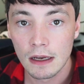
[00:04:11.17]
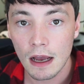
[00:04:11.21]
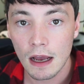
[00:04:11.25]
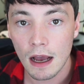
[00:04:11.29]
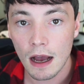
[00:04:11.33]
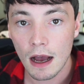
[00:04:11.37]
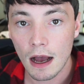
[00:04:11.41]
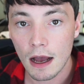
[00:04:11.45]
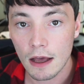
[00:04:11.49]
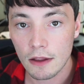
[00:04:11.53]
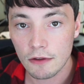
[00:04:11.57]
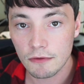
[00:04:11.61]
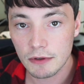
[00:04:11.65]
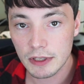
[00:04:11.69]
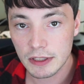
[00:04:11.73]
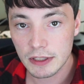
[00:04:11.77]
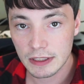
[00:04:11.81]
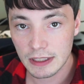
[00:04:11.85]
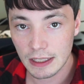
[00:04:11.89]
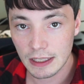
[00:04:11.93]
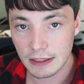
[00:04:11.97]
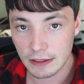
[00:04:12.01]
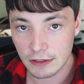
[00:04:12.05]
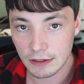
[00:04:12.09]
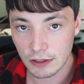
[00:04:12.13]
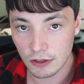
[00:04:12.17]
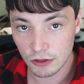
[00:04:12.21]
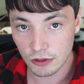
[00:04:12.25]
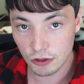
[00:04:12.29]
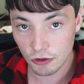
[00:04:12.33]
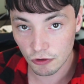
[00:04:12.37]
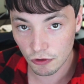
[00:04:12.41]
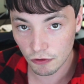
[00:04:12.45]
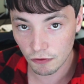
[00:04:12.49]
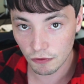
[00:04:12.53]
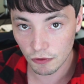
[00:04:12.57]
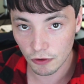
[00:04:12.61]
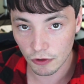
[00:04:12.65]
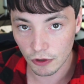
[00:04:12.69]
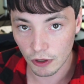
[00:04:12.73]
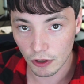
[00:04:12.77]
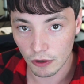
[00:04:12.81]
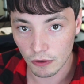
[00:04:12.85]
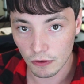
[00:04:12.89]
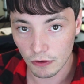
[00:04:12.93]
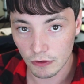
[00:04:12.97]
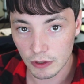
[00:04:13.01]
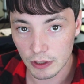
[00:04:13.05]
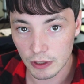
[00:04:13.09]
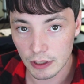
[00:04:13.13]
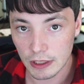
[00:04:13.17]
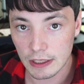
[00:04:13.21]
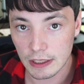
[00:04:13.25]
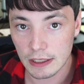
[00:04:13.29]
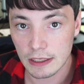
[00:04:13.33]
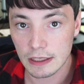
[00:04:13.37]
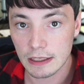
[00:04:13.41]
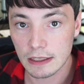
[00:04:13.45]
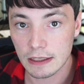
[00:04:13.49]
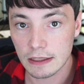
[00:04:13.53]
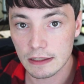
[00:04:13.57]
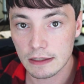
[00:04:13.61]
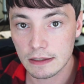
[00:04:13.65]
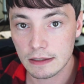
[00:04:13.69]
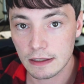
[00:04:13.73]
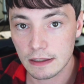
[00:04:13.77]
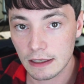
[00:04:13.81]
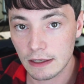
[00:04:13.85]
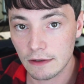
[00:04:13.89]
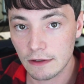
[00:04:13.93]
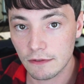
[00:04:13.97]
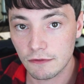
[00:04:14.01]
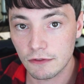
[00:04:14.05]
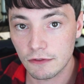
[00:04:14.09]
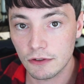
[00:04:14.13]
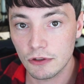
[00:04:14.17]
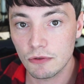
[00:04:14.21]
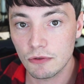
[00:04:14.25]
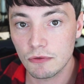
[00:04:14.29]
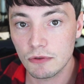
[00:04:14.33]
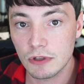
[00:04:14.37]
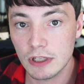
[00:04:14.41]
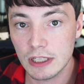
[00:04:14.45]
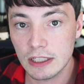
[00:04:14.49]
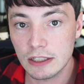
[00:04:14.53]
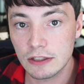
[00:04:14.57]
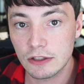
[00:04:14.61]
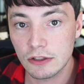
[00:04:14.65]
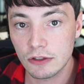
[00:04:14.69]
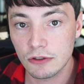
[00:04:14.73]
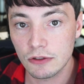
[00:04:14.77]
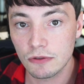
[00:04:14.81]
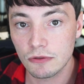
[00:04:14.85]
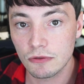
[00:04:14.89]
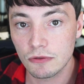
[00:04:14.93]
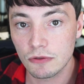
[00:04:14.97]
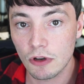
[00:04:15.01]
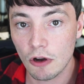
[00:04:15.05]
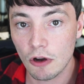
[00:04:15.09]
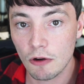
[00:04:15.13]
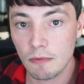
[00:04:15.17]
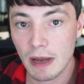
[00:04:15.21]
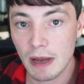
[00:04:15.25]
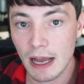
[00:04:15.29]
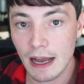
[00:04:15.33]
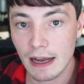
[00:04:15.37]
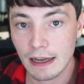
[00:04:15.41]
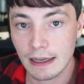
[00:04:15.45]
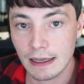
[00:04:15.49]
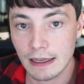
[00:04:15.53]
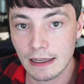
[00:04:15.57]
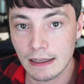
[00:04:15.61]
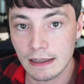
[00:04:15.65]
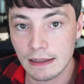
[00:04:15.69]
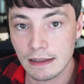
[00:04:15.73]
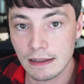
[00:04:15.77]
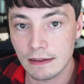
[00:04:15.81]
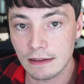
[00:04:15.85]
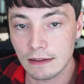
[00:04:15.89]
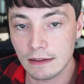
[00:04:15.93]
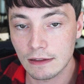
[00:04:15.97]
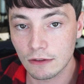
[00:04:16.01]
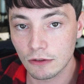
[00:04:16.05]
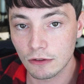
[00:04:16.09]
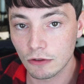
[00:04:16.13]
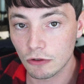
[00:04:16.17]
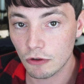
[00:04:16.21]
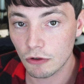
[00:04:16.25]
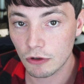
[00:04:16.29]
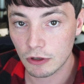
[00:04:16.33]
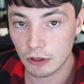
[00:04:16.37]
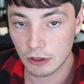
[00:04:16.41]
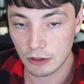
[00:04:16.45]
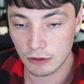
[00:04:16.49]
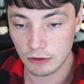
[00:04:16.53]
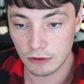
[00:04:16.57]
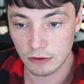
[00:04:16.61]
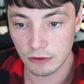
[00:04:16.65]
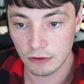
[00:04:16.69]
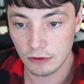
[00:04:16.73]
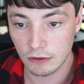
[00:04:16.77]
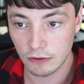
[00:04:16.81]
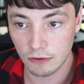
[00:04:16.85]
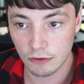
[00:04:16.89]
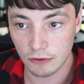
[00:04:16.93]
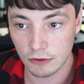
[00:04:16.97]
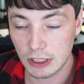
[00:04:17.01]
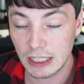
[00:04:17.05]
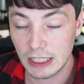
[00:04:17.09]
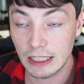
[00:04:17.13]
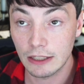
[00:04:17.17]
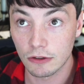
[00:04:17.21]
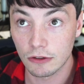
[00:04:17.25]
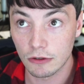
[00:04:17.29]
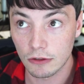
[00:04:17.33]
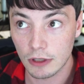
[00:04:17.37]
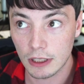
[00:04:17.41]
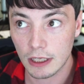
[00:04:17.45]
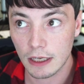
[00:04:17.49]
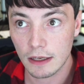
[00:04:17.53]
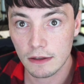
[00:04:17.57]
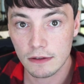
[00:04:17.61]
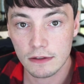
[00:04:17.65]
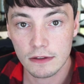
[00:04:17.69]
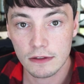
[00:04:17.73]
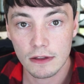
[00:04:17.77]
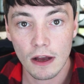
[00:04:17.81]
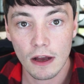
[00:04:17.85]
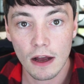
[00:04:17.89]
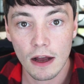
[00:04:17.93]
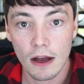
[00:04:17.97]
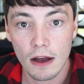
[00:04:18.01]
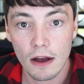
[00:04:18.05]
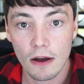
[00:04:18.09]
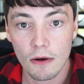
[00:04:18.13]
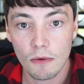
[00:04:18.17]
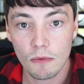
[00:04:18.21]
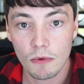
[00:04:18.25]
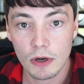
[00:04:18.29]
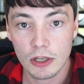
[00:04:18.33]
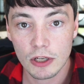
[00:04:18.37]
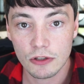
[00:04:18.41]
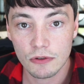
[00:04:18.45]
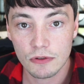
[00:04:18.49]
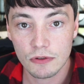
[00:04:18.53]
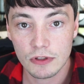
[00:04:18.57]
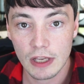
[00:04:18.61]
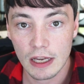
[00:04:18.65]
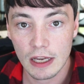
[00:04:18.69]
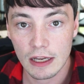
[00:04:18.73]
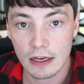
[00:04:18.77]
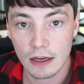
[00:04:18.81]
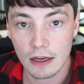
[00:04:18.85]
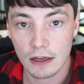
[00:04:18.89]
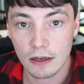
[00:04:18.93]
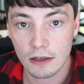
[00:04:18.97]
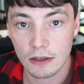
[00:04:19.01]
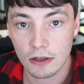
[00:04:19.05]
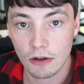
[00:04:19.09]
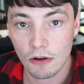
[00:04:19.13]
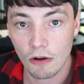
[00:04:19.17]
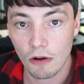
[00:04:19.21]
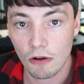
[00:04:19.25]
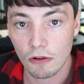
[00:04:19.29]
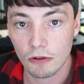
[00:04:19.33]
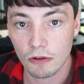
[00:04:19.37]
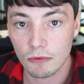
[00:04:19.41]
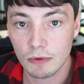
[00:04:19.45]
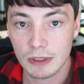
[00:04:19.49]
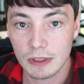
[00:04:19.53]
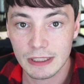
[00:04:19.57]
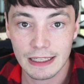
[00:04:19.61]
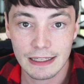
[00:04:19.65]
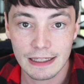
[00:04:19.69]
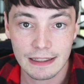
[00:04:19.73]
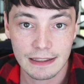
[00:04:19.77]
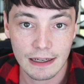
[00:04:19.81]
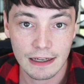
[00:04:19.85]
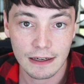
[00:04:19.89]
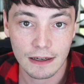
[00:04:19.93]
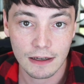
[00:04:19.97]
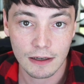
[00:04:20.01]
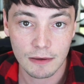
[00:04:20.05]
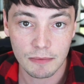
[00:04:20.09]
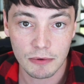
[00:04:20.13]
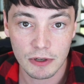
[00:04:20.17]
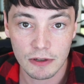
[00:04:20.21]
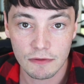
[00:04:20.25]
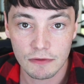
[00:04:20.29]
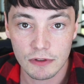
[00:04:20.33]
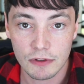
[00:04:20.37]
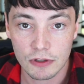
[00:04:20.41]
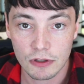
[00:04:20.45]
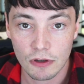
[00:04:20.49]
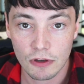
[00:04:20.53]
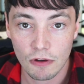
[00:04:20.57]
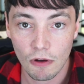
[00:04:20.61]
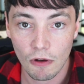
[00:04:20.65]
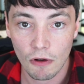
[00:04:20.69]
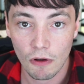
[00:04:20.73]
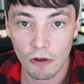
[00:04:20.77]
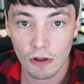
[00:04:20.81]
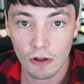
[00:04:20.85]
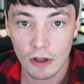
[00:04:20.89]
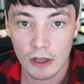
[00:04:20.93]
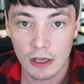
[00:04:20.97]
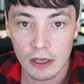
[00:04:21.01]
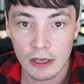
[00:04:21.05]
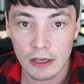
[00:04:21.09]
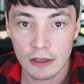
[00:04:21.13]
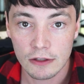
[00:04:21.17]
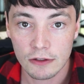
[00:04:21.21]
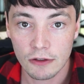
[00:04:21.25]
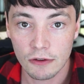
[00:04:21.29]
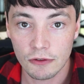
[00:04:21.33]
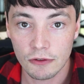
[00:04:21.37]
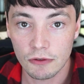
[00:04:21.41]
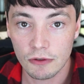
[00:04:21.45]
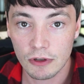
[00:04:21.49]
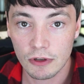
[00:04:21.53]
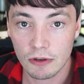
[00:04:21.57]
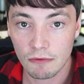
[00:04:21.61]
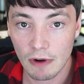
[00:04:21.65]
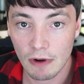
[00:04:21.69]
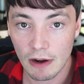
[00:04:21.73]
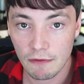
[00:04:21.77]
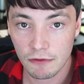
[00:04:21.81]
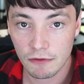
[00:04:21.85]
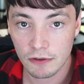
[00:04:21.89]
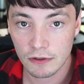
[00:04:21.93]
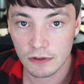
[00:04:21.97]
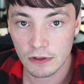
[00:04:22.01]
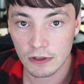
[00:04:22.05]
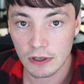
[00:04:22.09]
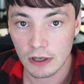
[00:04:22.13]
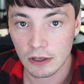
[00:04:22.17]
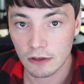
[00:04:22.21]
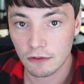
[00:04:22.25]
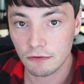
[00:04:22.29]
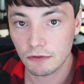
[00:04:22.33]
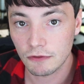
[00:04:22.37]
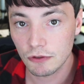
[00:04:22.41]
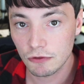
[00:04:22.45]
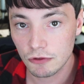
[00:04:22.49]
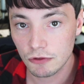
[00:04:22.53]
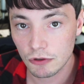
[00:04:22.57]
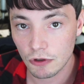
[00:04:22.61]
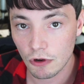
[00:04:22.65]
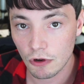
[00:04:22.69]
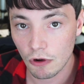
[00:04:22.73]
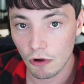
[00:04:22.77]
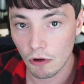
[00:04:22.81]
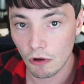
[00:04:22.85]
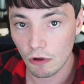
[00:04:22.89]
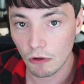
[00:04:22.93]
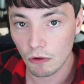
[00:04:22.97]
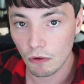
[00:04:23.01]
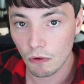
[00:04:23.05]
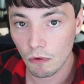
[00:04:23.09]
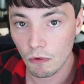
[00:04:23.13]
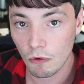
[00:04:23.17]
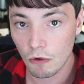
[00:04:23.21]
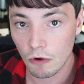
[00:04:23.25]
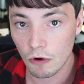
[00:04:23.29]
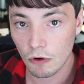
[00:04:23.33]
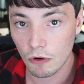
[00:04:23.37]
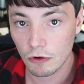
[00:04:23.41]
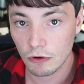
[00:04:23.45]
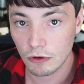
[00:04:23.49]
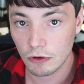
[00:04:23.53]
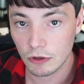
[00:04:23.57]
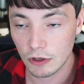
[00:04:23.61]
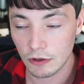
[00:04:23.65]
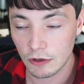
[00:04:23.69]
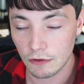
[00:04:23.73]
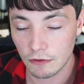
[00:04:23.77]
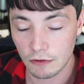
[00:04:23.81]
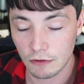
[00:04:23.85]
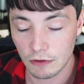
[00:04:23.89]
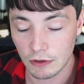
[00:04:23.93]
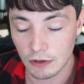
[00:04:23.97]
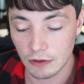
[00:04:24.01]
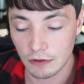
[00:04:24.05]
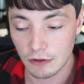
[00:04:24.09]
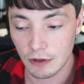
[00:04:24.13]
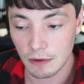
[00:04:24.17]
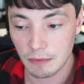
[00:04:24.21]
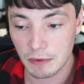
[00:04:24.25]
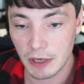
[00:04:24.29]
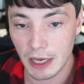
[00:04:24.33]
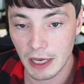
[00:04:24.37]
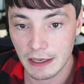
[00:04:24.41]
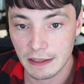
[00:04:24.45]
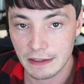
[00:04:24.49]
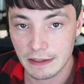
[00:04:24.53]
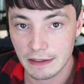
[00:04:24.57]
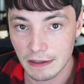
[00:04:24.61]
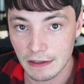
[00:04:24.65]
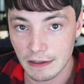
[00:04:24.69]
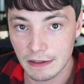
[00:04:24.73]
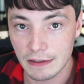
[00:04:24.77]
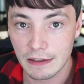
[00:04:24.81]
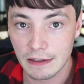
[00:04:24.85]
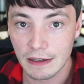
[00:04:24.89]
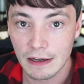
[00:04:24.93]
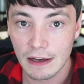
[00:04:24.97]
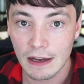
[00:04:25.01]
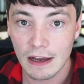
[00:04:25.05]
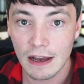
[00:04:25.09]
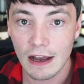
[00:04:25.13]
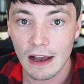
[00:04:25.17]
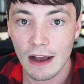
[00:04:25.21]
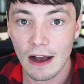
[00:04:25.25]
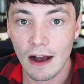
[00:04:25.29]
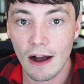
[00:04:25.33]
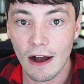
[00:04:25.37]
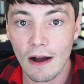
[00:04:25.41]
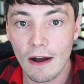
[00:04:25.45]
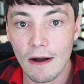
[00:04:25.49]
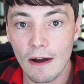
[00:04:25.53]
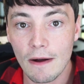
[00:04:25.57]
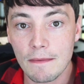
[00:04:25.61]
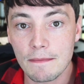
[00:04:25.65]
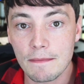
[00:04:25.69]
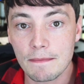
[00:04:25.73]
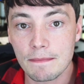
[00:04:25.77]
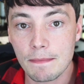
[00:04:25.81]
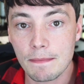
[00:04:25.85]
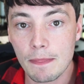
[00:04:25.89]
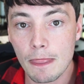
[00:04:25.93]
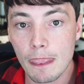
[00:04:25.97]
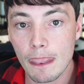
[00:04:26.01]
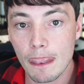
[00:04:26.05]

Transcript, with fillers: Uh, the reason that this is useful, though, is if you need to go back and look or hear, I guess, uh, what you said on a call or what they said on a previous call, so you can reference it on a future call, or in some cases, um,